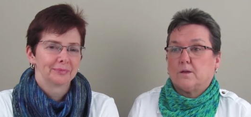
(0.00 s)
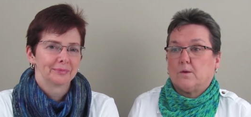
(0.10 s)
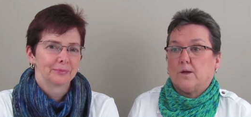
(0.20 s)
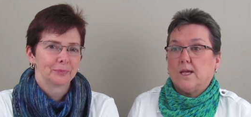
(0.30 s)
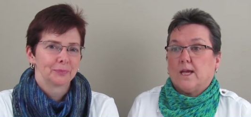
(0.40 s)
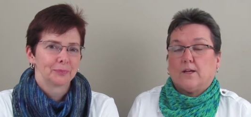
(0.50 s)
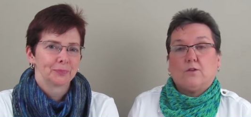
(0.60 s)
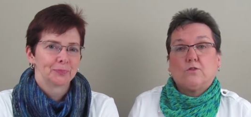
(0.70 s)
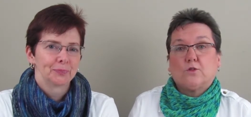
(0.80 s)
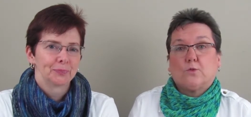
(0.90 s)
Speaker 1: So,
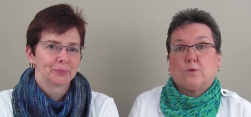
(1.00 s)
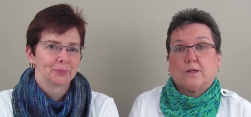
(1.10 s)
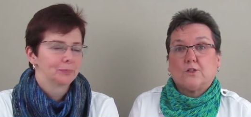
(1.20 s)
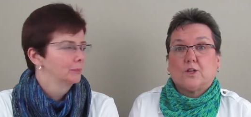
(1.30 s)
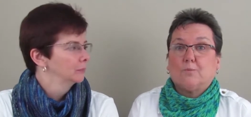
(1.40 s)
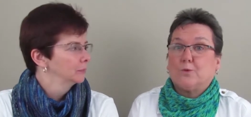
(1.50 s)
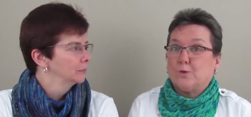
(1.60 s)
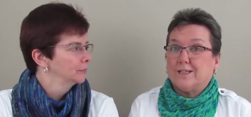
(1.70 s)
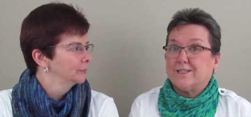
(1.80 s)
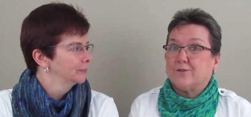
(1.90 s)
and also
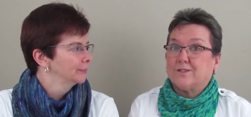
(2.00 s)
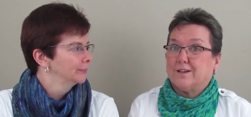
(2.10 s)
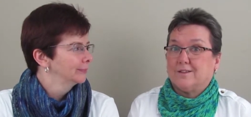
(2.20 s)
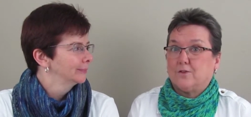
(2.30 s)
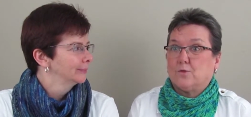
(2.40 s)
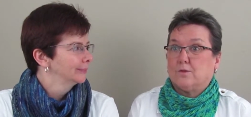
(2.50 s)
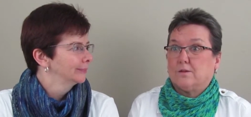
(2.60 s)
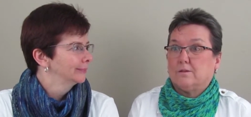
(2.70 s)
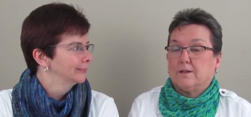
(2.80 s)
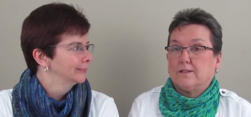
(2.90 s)
Jumbo is outside the
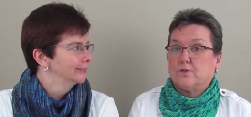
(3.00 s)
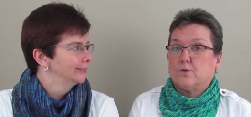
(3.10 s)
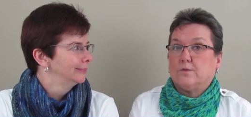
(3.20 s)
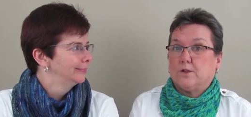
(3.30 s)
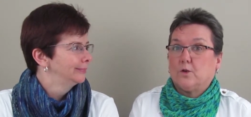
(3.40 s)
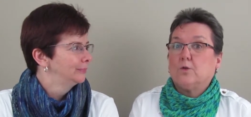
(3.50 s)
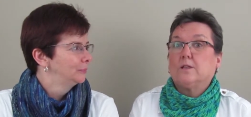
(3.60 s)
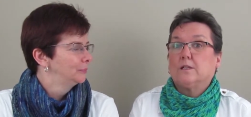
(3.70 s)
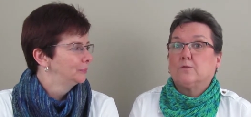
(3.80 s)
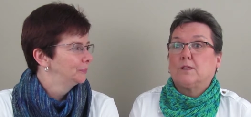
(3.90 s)
door. Like so, if you go
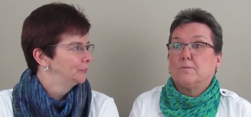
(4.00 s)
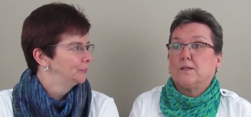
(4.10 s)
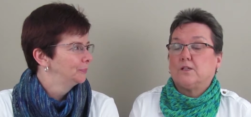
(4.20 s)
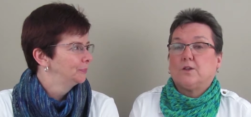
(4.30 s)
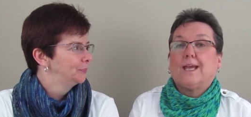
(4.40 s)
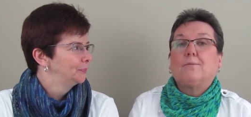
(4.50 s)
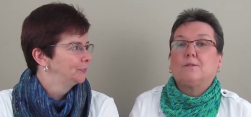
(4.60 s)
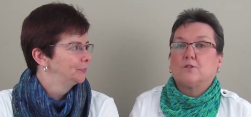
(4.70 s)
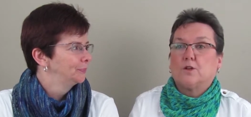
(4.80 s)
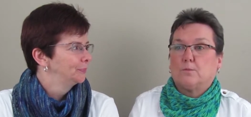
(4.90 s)
to Little Red Mitten, you can't
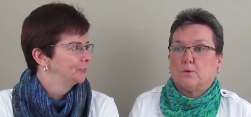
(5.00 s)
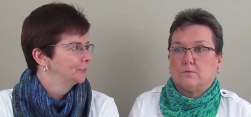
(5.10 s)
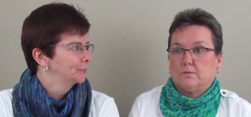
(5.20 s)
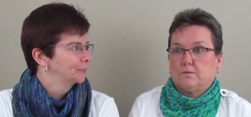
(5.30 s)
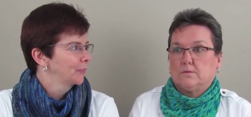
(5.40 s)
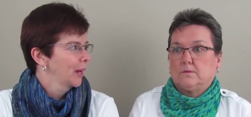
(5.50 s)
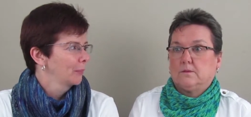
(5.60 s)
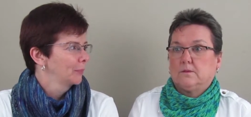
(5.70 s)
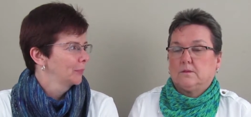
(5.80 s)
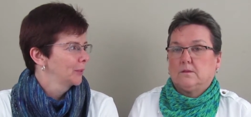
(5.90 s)
miss Jumbo.
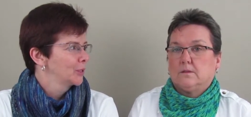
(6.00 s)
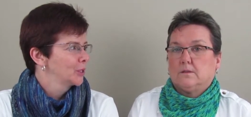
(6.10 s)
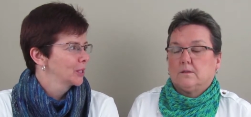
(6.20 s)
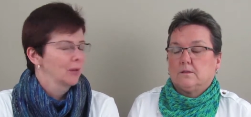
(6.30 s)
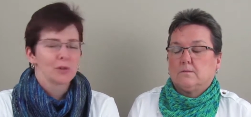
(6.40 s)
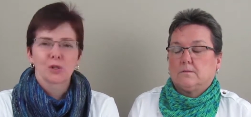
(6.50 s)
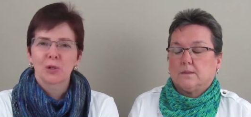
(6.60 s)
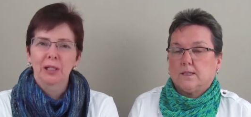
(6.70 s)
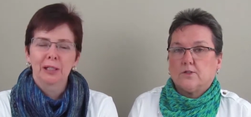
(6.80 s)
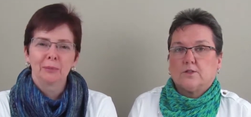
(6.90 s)
Speaker 2: Yeah. It's just down the
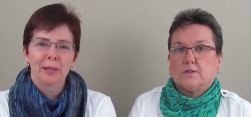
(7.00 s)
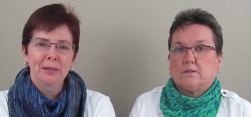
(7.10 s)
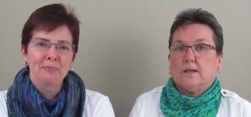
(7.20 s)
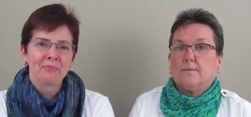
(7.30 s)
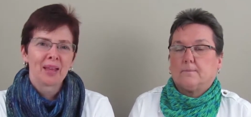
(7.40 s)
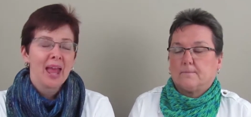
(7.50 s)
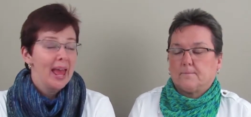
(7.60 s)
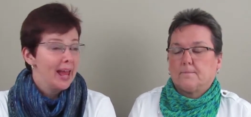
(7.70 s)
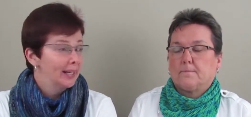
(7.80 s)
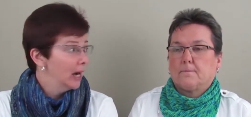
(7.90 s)
street a it's little just, bit. Yeah.
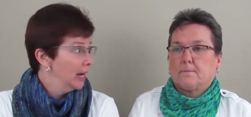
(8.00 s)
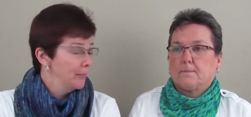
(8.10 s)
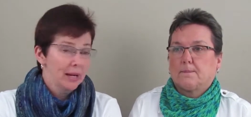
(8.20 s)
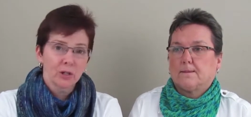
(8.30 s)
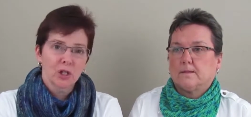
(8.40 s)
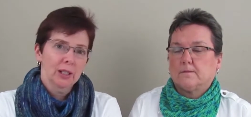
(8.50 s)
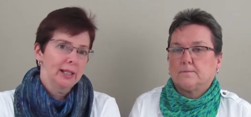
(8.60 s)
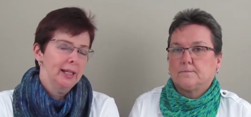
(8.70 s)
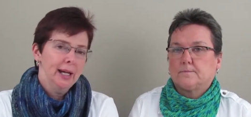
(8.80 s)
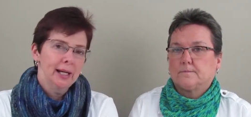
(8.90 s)
And I'm
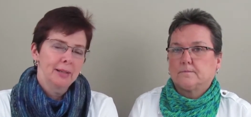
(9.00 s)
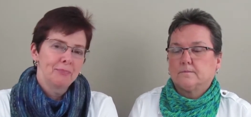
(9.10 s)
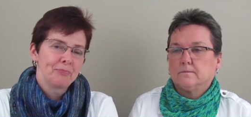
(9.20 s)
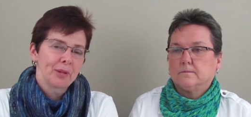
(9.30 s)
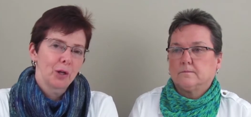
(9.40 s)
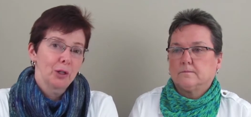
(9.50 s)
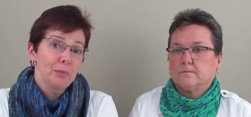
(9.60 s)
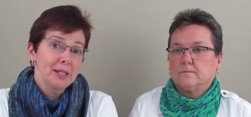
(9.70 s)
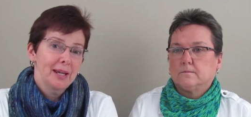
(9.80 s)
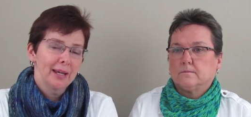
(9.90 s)
actually um, going
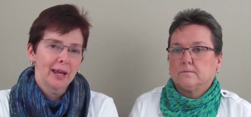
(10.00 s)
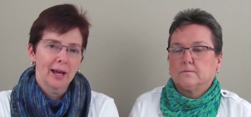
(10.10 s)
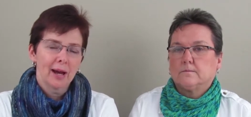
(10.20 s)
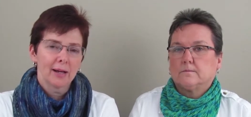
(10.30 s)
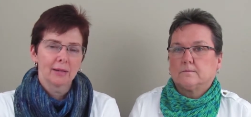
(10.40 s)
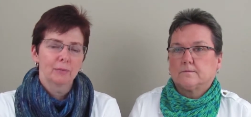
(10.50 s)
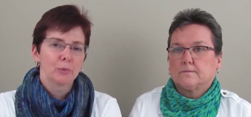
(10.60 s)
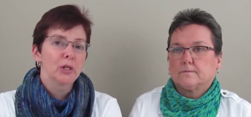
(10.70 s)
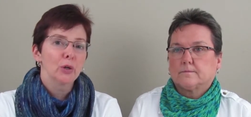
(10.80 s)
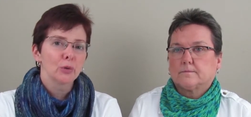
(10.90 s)
to be taking a
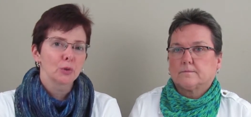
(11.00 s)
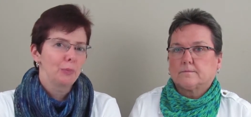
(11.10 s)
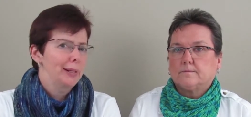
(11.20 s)
brioche